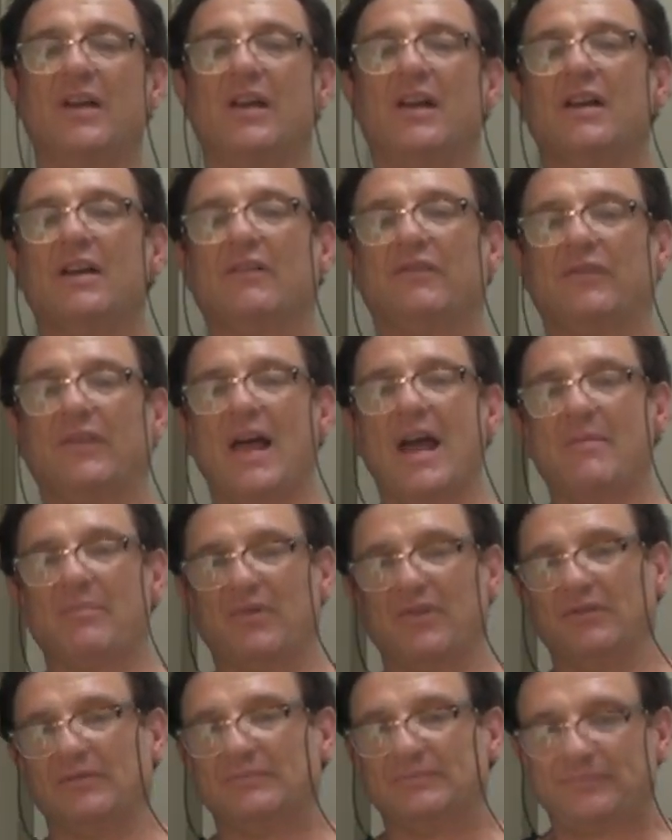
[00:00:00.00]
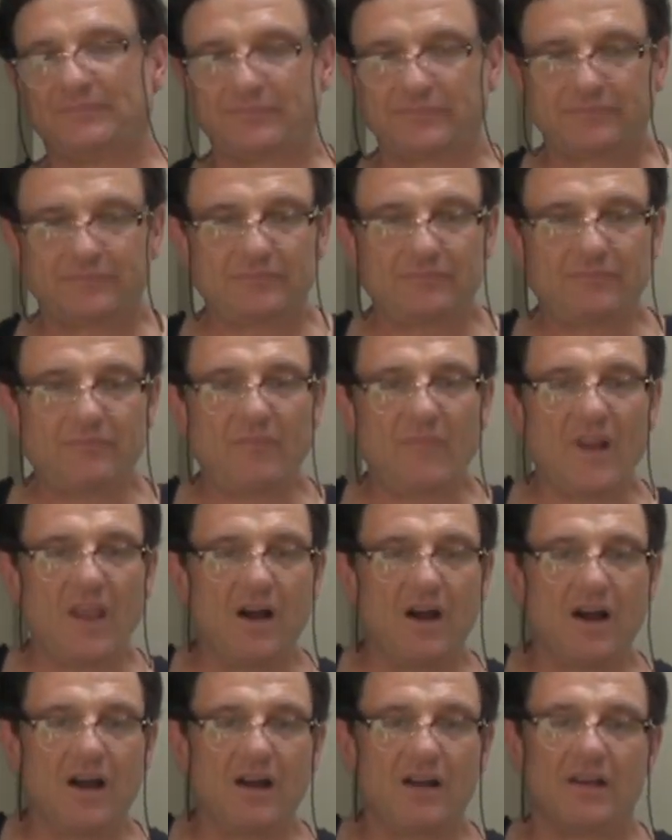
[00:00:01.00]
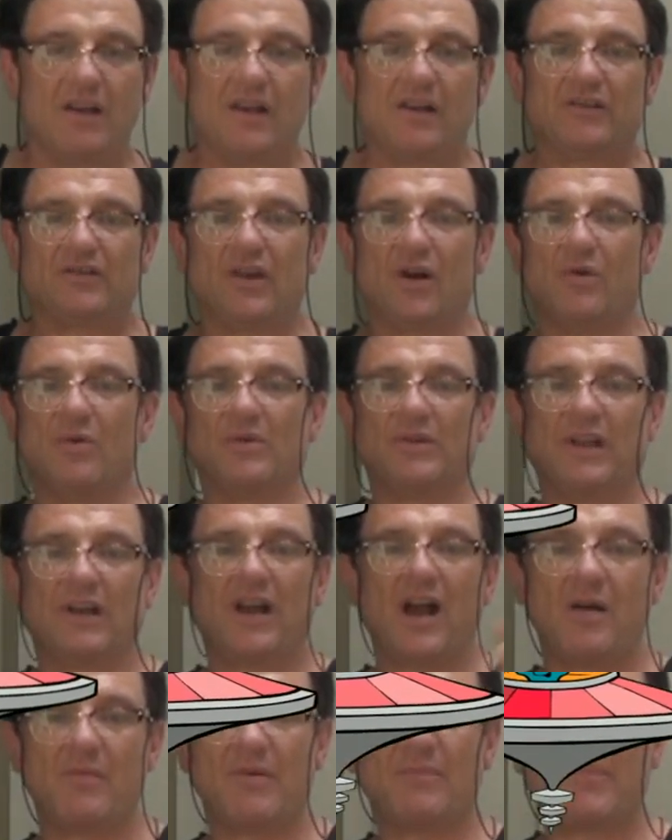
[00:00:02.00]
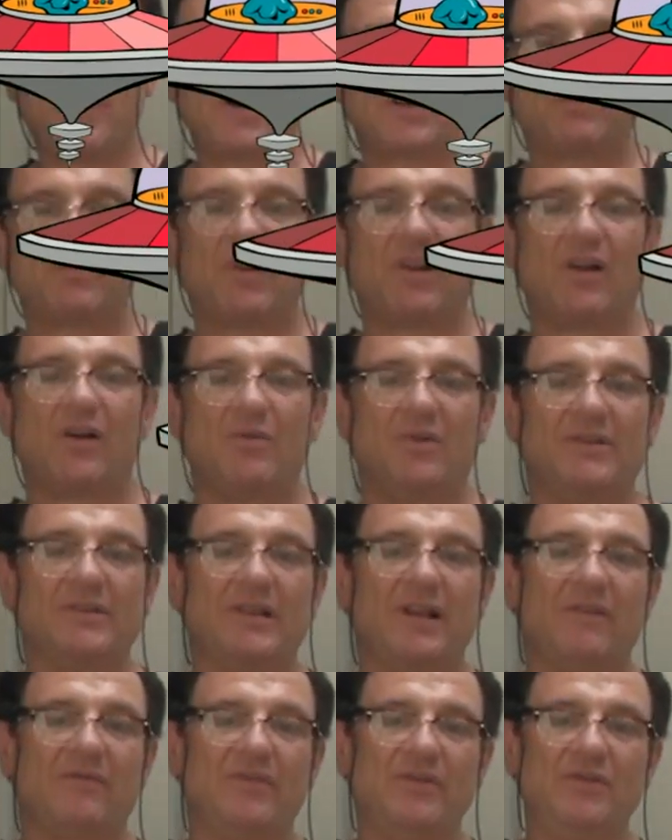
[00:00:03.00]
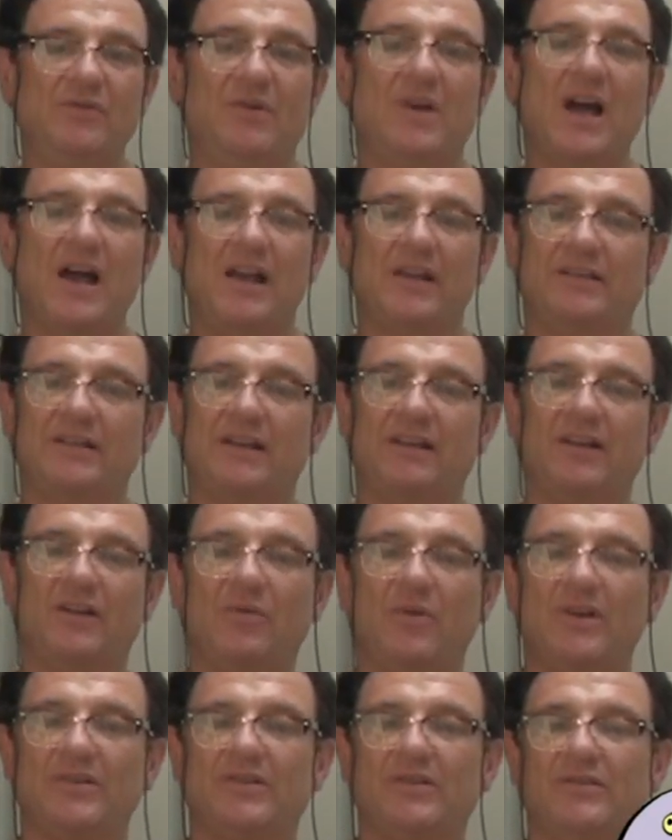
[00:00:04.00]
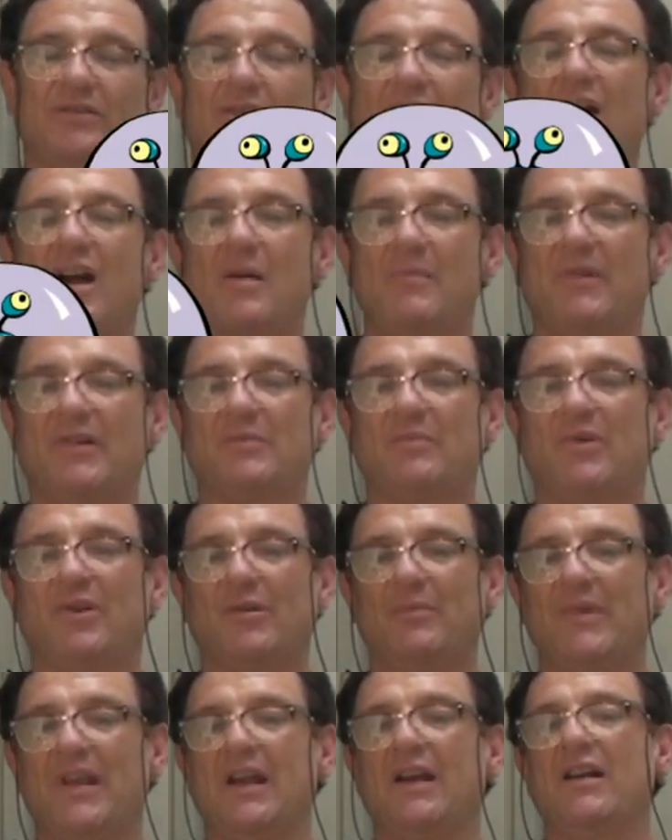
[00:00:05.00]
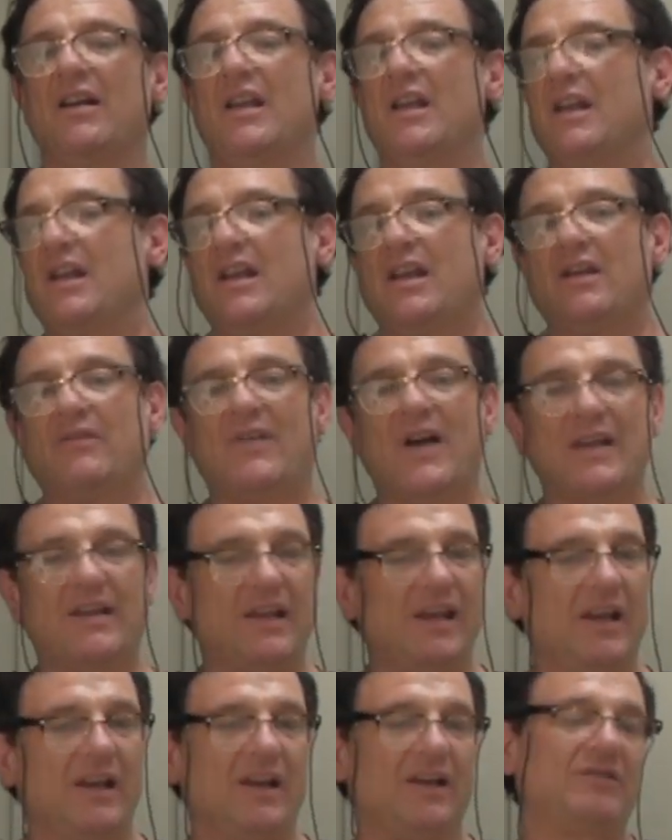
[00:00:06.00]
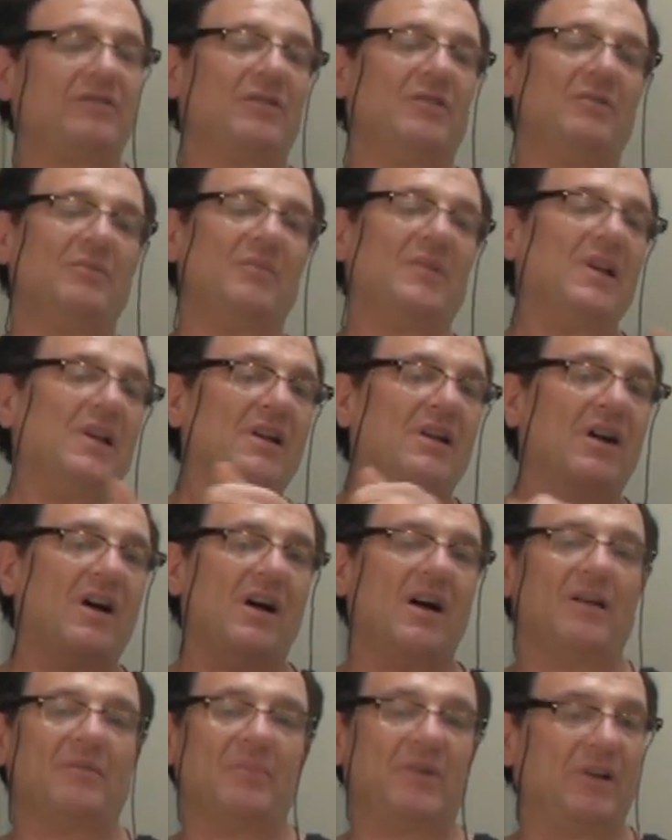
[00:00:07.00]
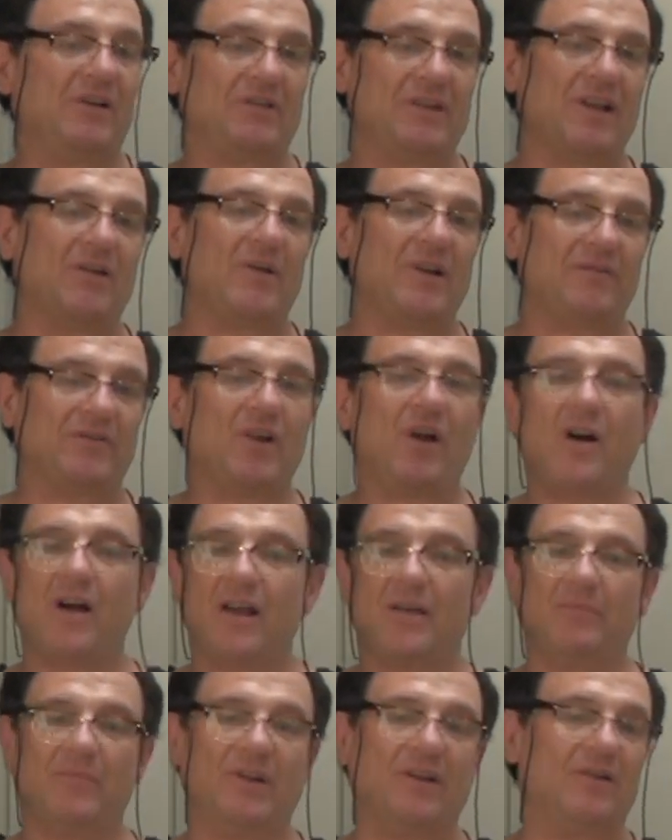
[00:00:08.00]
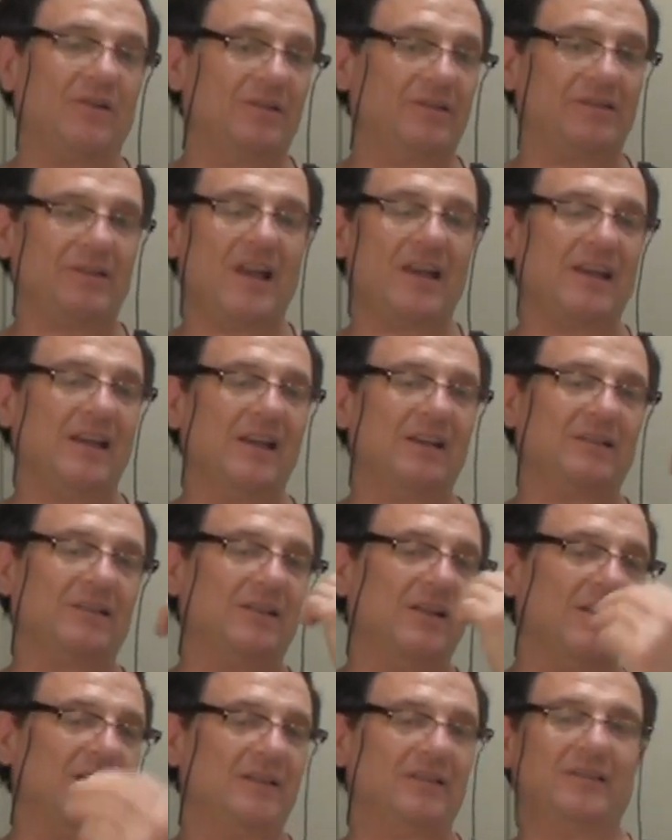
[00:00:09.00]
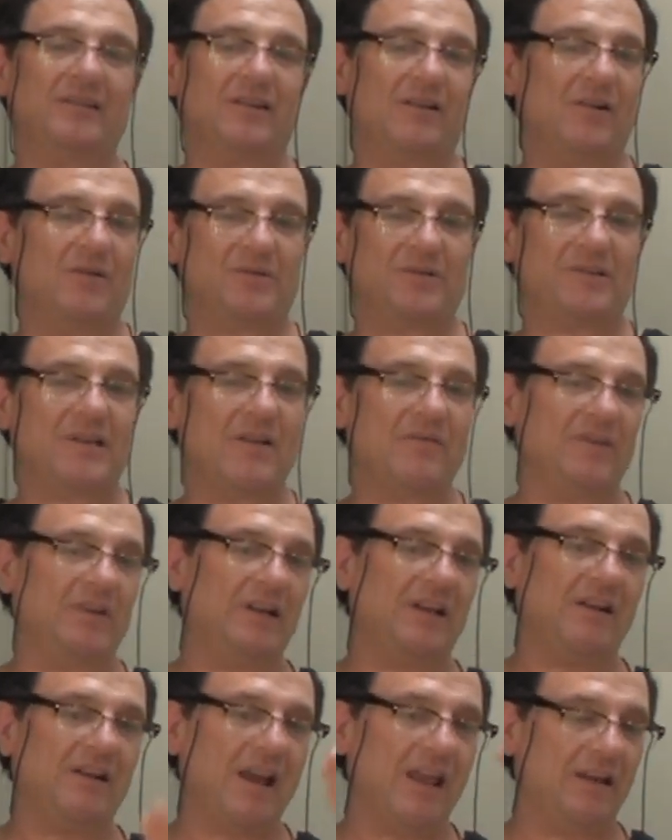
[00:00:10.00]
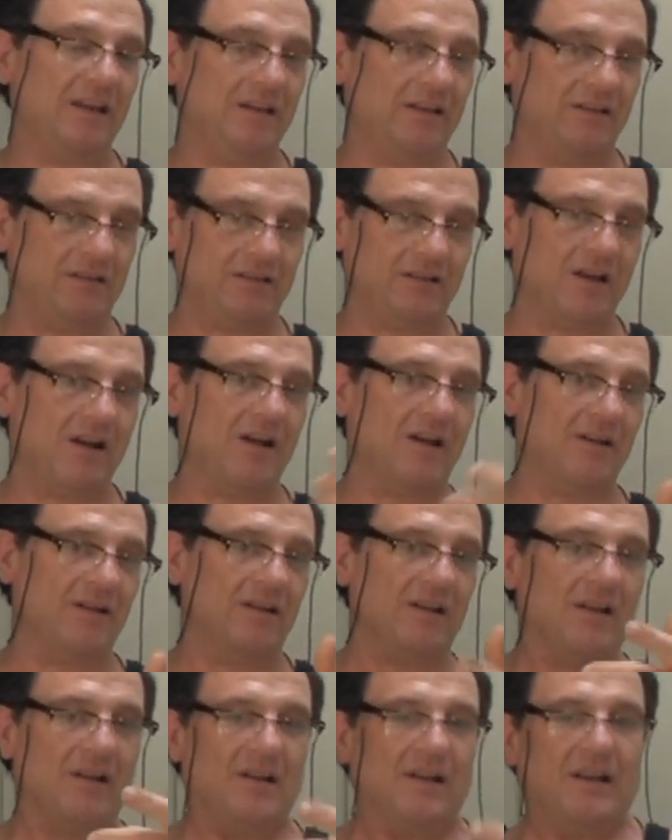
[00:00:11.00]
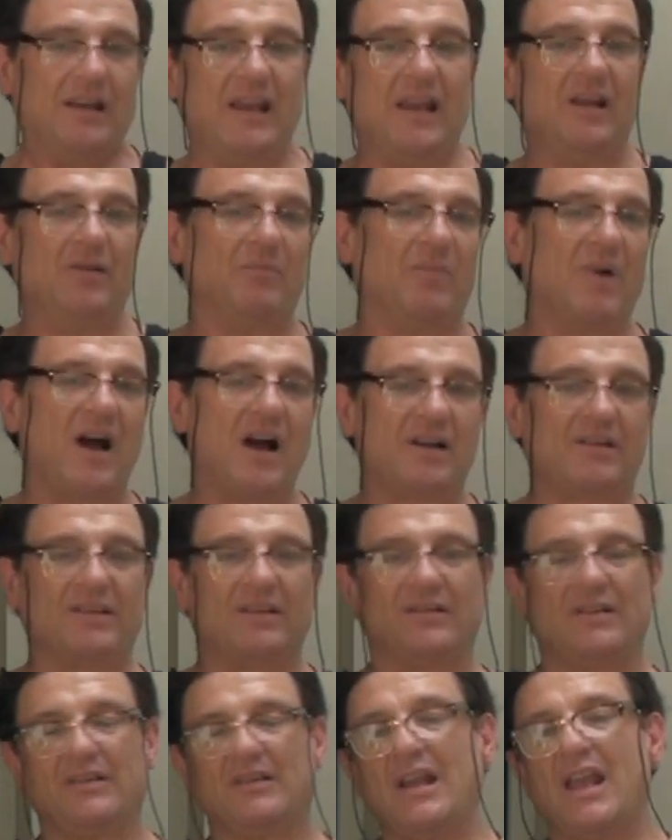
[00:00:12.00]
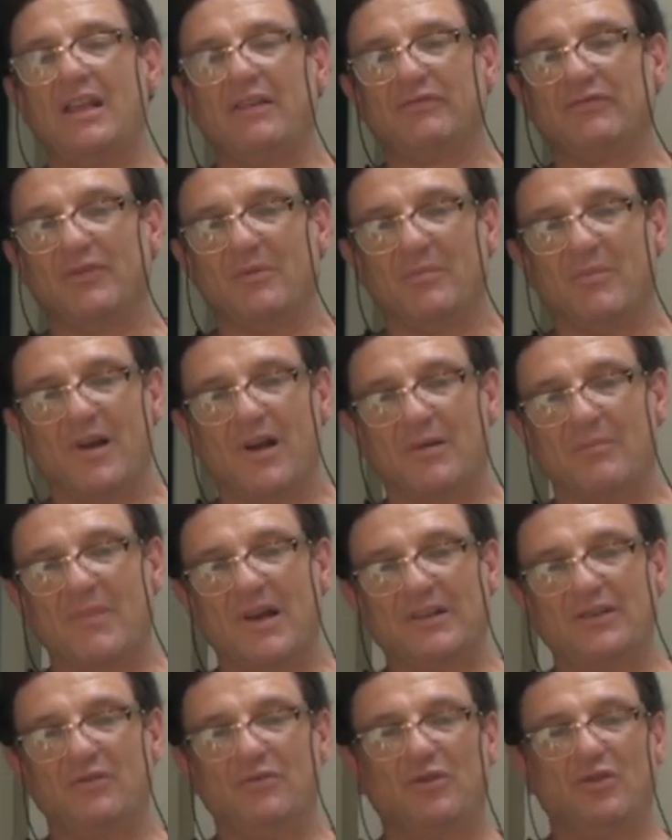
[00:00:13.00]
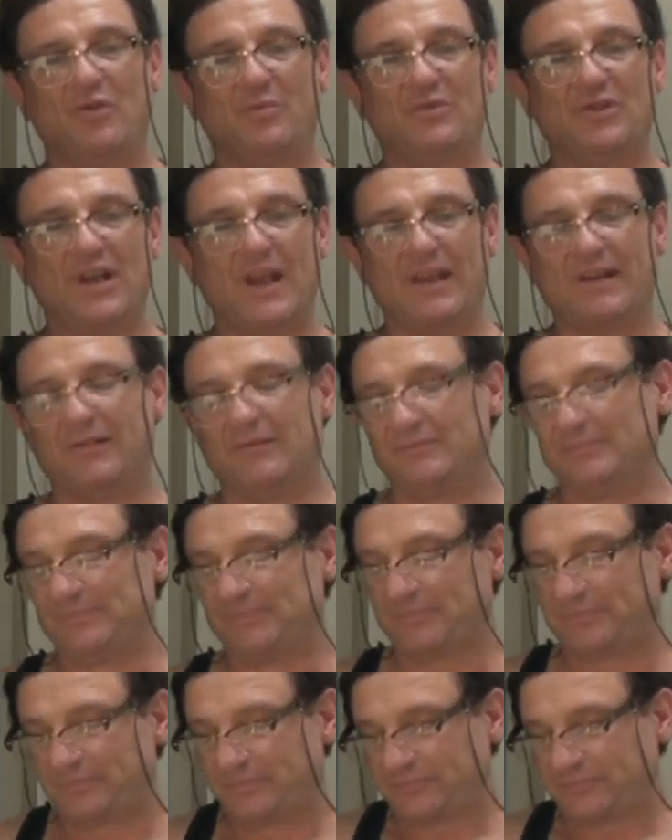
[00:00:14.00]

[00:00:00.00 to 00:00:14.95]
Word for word: flapper. Uh, so the comment box below is there for you guys. Any questions or comments, put them there. If I can't answer them uh, because I don't have time, because I get uh, you know seventy, eighty uh, inboxes a day from uh, my YouTube channel,